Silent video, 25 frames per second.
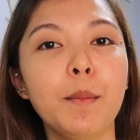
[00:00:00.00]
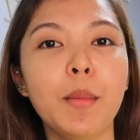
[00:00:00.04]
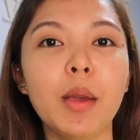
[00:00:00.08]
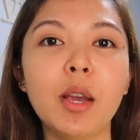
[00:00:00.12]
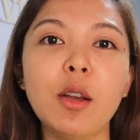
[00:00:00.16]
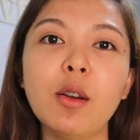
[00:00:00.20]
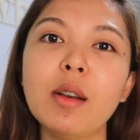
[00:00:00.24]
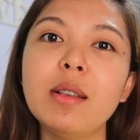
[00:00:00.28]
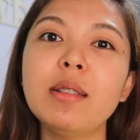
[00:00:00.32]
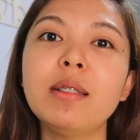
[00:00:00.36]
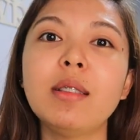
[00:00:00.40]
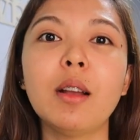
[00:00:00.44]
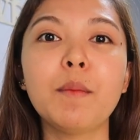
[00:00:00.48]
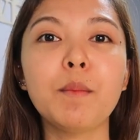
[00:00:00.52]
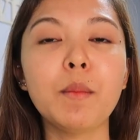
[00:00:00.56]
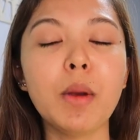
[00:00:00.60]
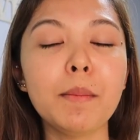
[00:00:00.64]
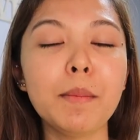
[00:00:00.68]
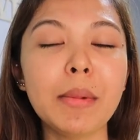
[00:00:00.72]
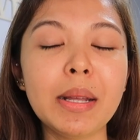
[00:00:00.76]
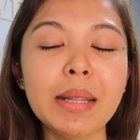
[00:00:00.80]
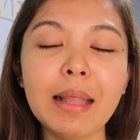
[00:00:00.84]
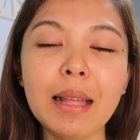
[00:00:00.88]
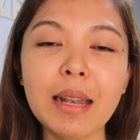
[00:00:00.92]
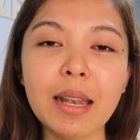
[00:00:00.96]
because
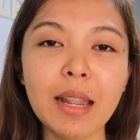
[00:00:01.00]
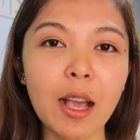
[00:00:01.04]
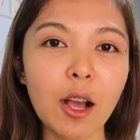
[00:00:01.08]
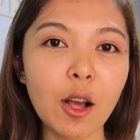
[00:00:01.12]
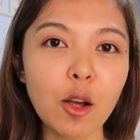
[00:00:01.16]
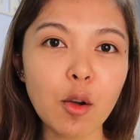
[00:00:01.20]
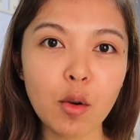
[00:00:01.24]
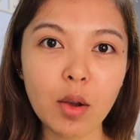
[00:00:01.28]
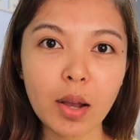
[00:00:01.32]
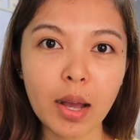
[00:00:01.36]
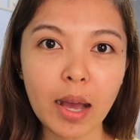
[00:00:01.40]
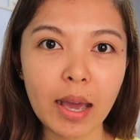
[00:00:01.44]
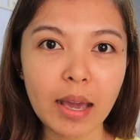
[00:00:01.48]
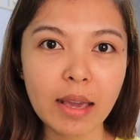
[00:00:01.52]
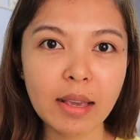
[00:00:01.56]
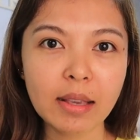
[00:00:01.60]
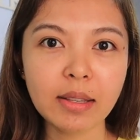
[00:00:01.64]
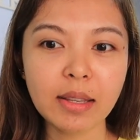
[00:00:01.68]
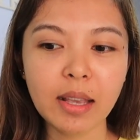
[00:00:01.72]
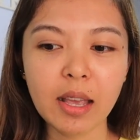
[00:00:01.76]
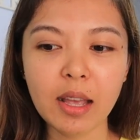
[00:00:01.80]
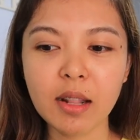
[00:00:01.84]
nagmamadali ako, guys.